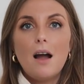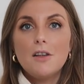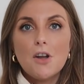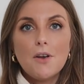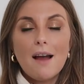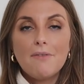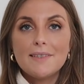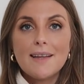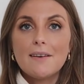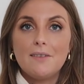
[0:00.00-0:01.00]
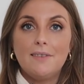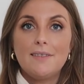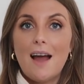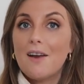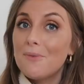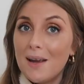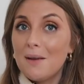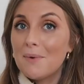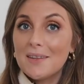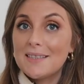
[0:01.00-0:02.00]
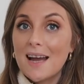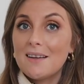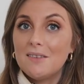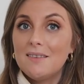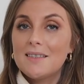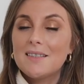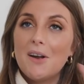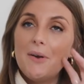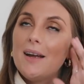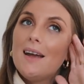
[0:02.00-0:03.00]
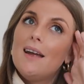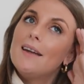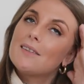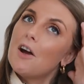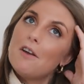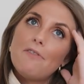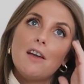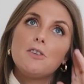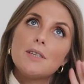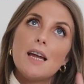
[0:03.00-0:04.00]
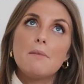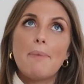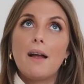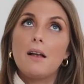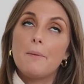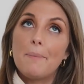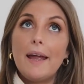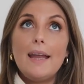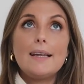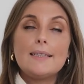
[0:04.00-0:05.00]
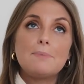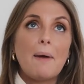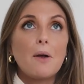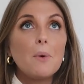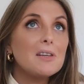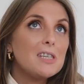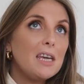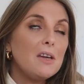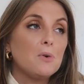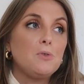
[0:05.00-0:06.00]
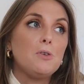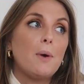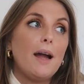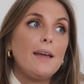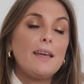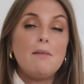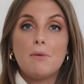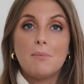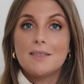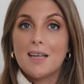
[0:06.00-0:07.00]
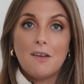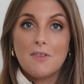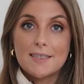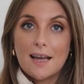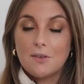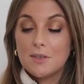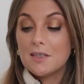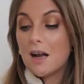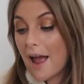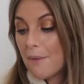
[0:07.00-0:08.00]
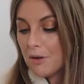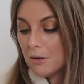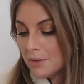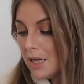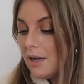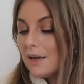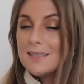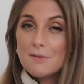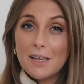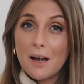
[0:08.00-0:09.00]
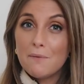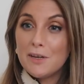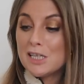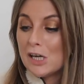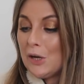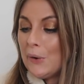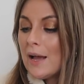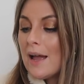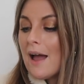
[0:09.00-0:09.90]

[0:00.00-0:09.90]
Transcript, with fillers: I don't have the sandals, and I really want the sandals. So it's kind of like, do I take them back and complain because it's bad quality, or do I keep them because I love the sandals? I kept them because they're really comfy too.